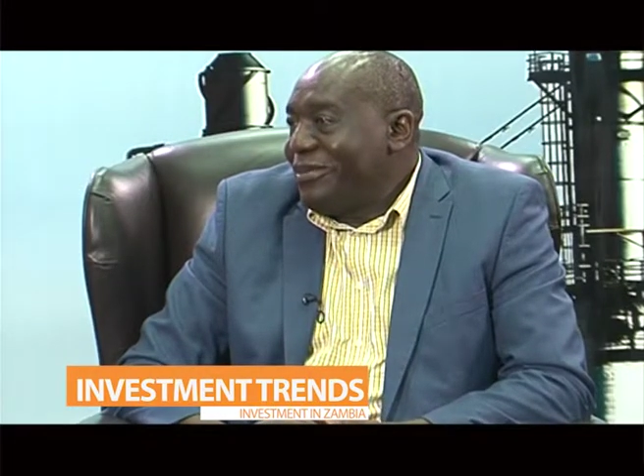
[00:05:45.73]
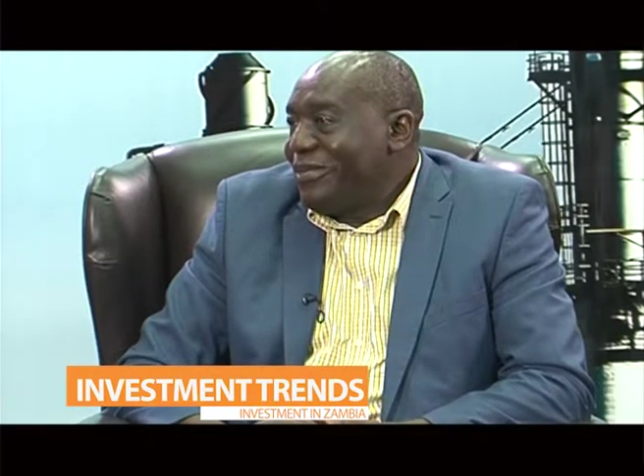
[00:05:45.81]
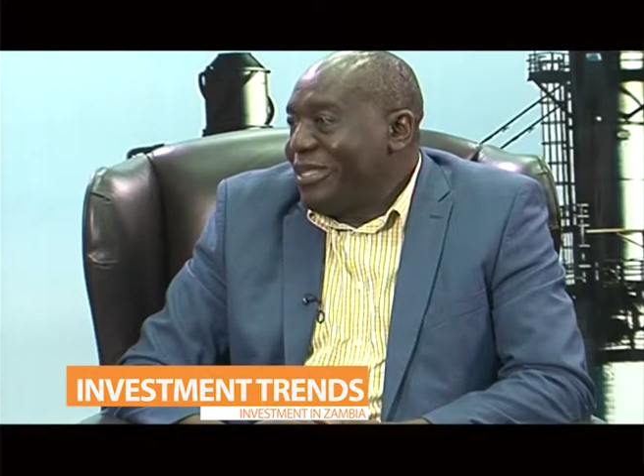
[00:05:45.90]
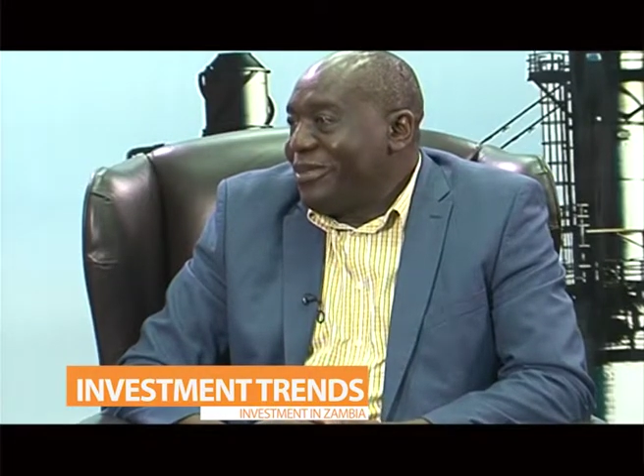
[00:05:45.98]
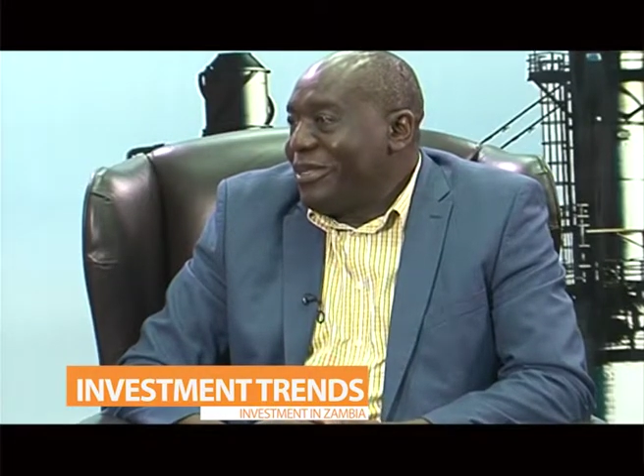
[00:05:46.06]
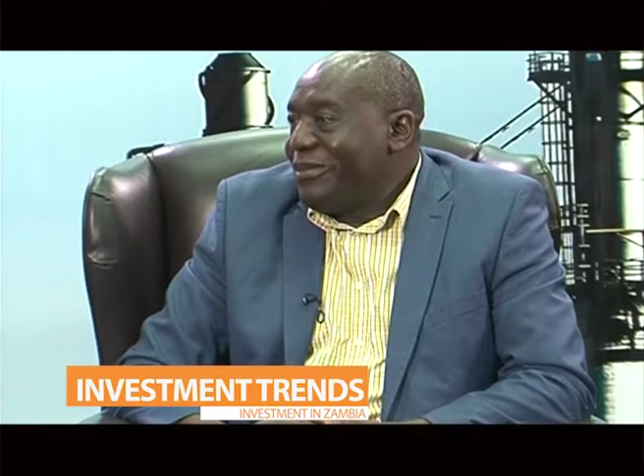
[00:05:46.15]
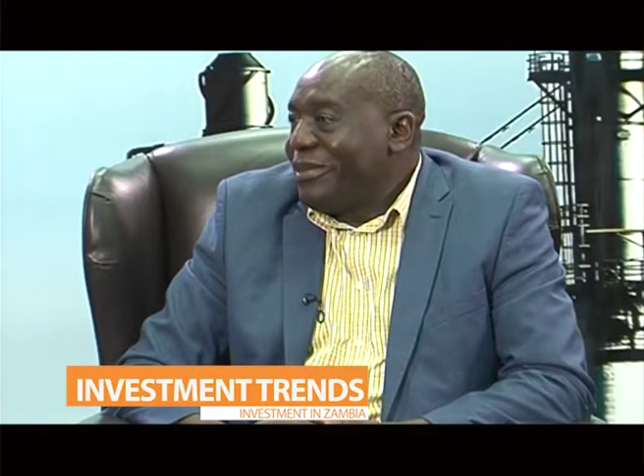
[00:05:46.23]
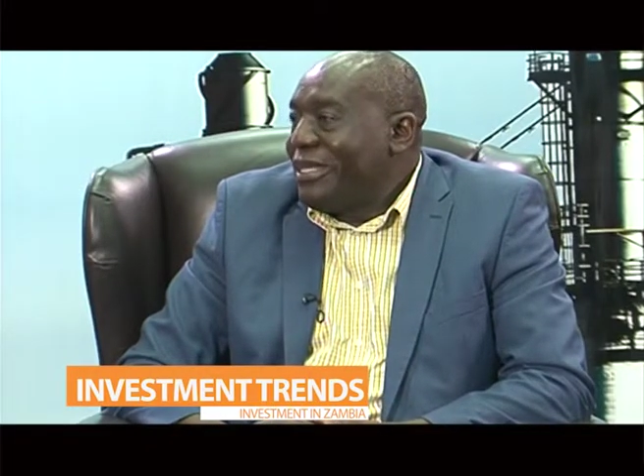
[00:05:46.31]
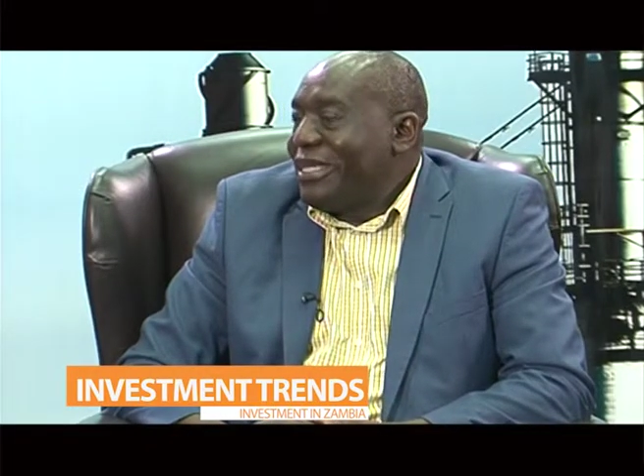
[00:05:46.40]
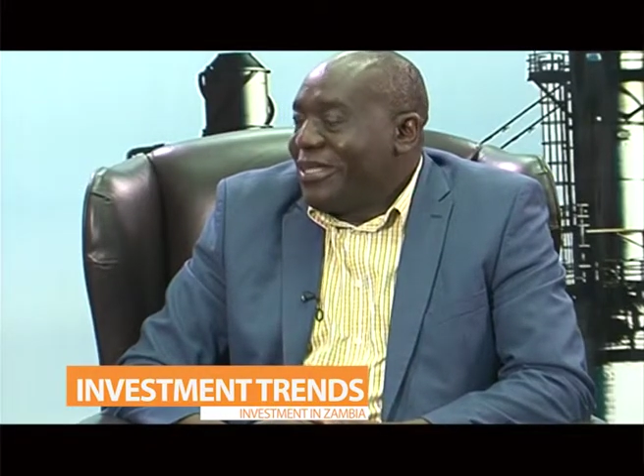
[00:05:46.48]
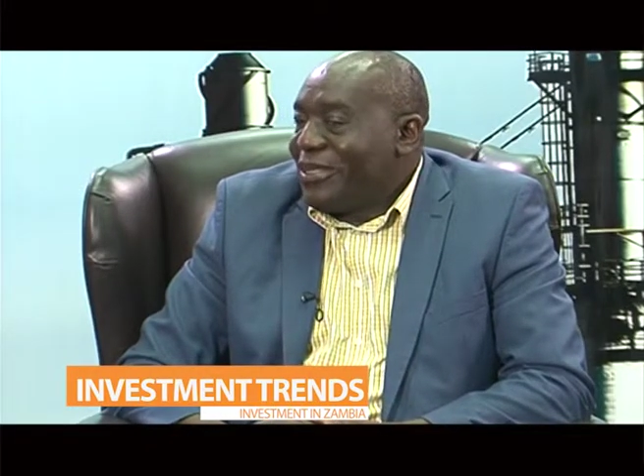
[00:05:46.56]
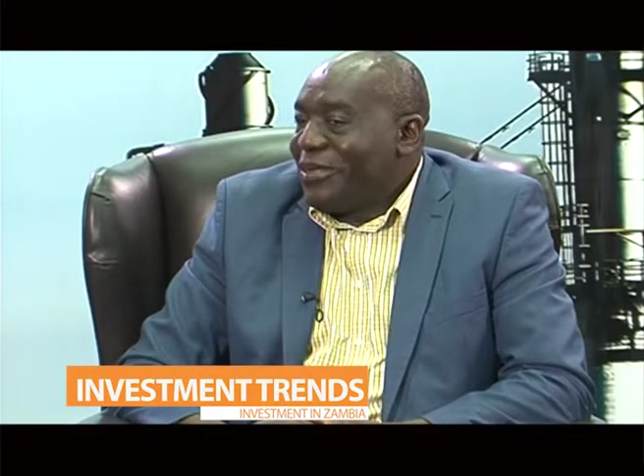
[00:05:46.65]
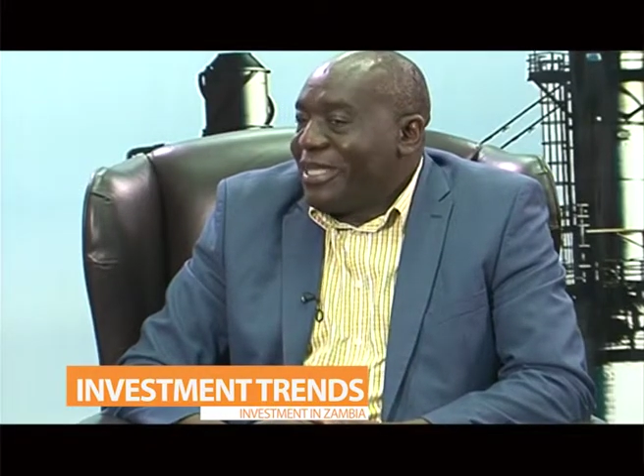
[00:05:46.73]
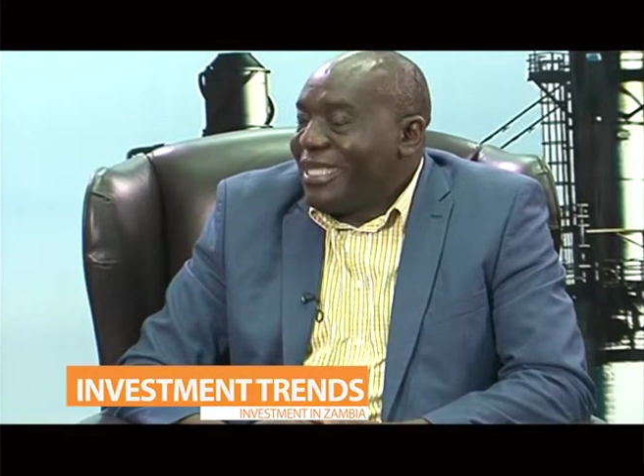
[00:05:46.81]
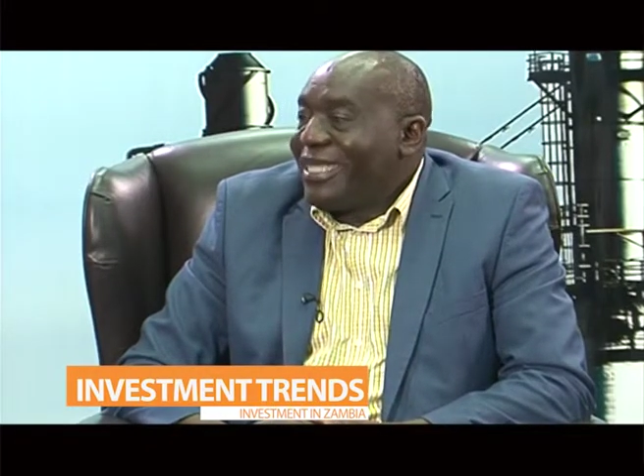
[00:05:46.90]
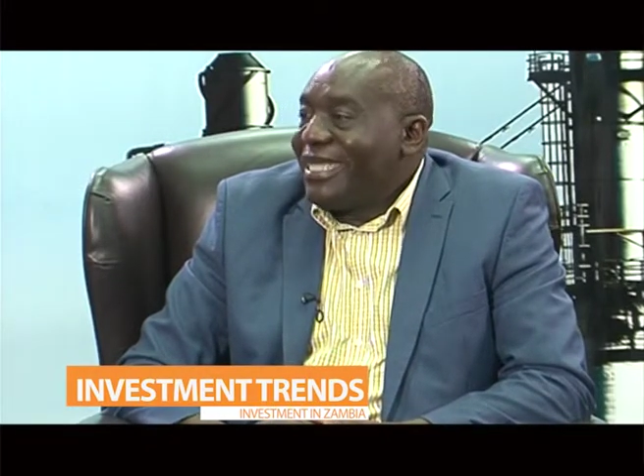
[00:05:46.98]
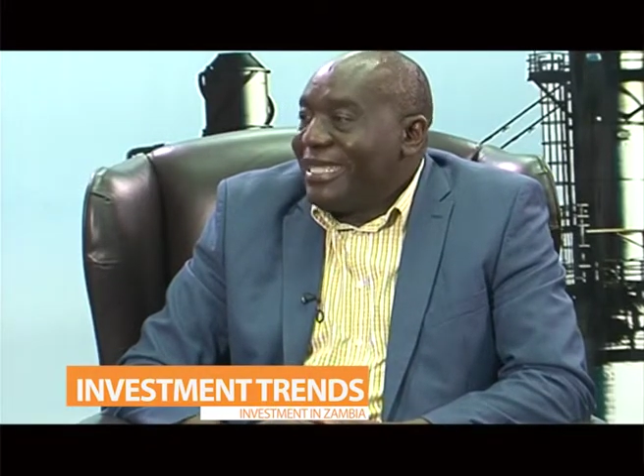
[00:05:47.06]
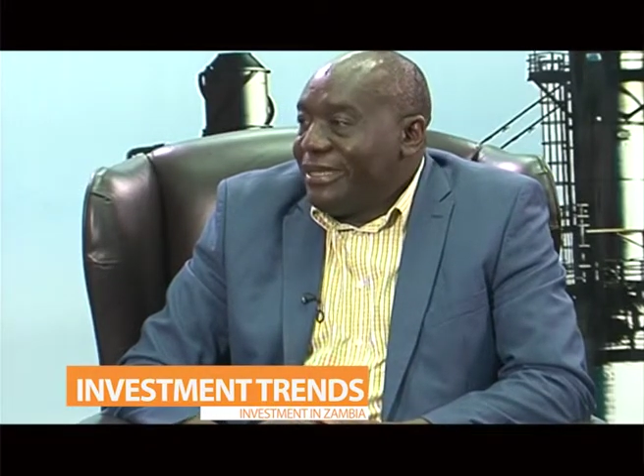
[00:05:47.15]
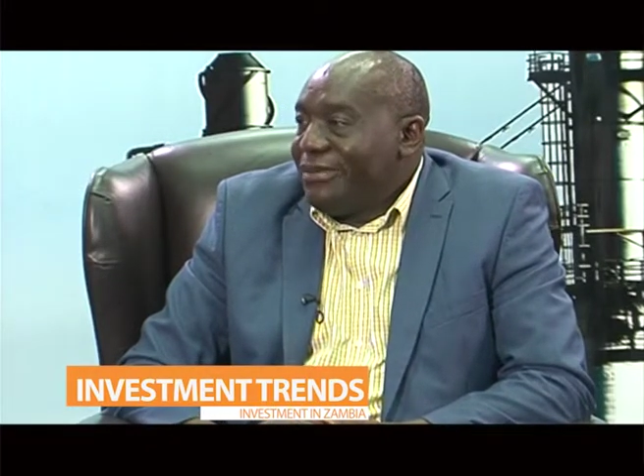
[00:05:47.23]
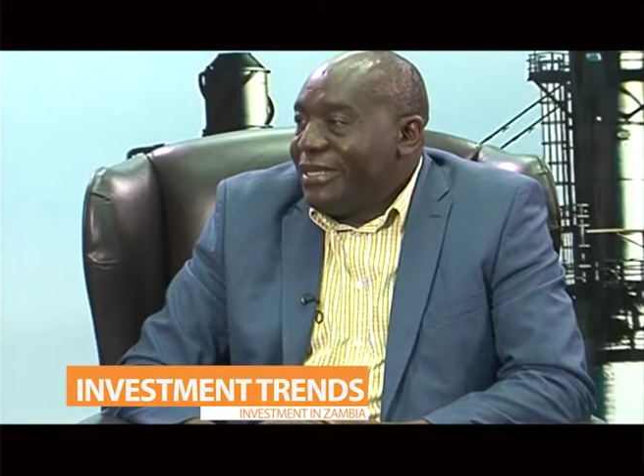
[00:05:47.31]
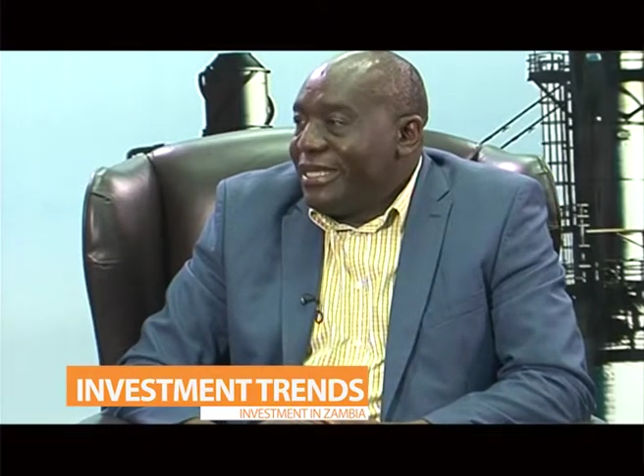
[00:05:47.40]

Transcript: but to a certain limit.